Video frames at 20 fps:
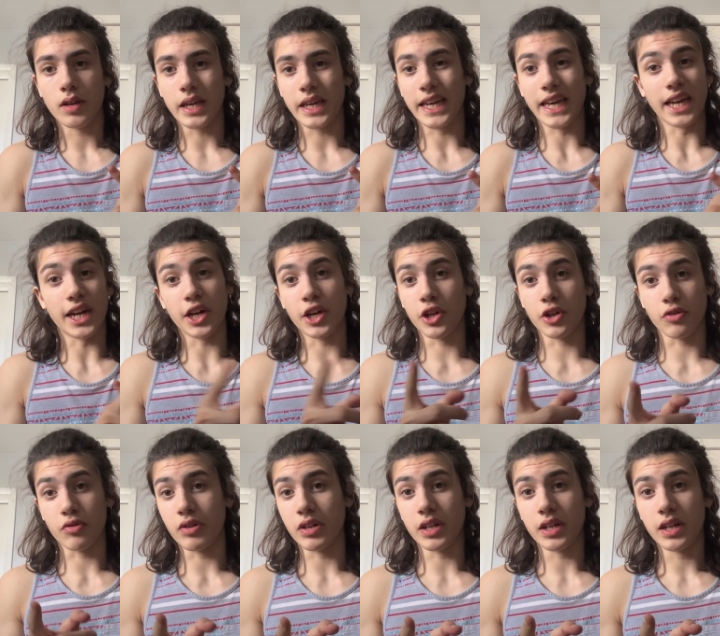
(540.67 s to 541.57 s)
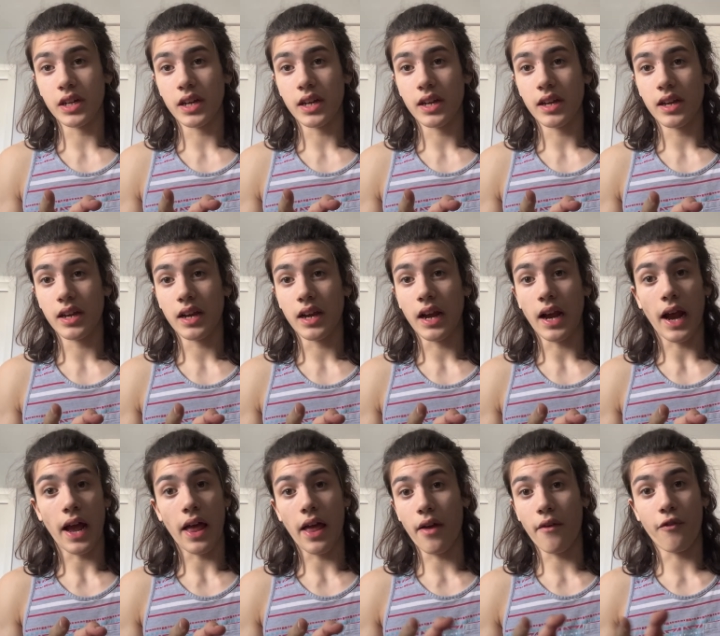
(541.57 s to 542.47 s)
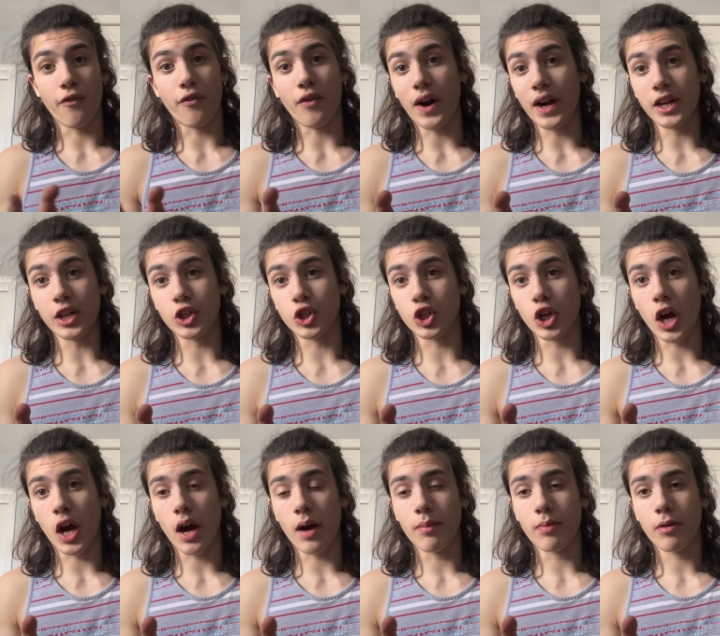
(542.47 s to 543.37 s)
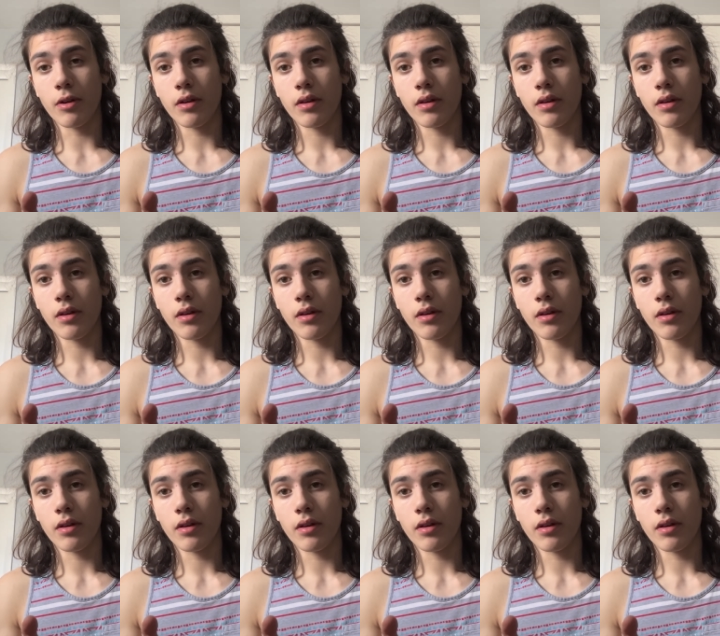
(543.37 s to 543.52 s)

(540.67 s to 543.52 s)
get a degree, find a job,